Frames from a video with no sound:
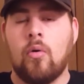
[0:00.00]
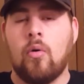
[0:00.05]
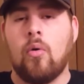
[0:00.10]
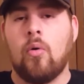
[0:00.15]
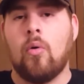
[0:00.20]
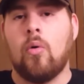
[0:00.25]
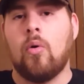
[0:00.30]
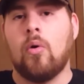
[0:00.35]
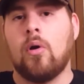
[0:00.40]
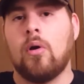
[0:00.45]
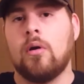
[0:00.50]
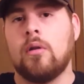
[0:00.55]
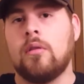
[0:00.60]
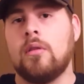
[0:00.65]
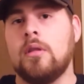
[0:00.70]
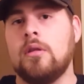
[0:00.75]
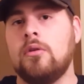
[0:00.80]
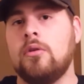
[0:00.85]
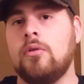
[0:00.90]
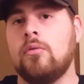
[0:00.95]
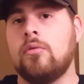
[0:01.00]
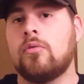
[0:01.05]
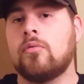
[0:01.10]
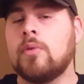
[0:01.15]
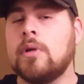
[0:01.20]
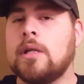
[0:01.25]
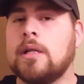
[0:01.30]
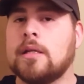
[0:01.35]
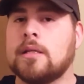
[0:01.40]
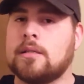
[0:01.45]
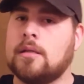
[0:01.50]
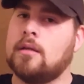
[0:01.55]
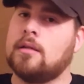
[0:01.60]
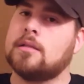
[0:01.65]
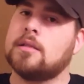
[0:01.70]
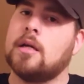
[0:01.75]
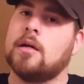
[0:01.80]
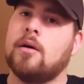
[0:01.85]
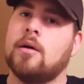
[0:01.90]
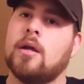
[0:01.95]
or the new 3DS
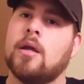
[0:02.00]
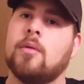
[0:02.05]
XL,